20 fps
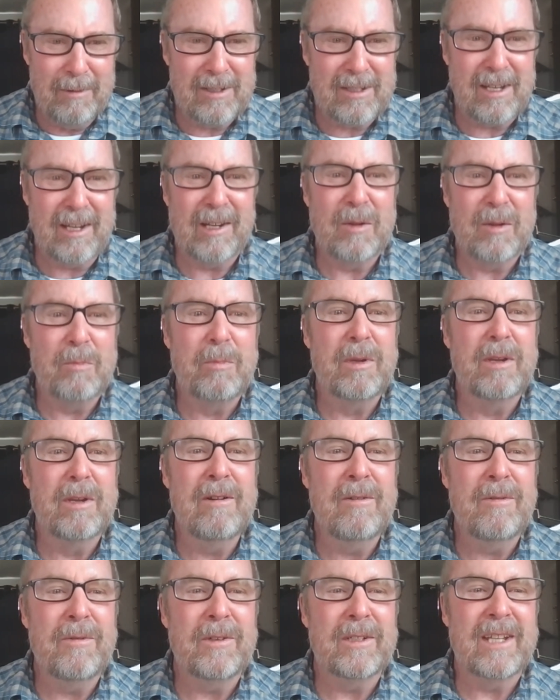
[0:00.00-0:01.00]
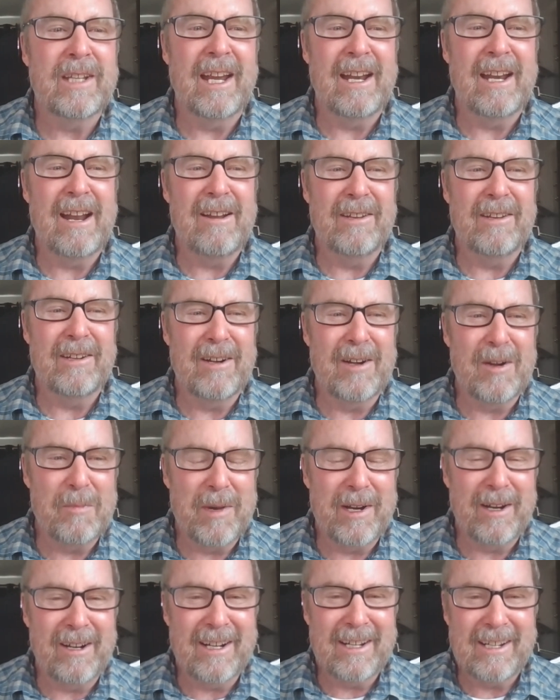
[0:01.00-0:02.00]
Looks like a beautiful day down there in
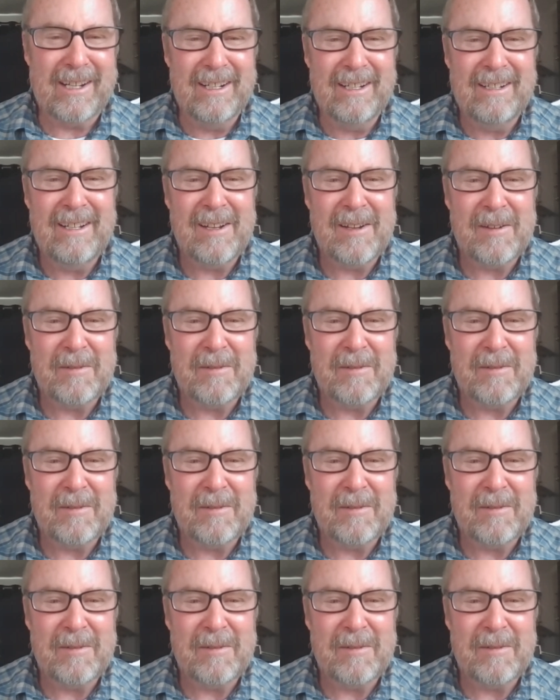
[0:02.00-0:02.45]
America.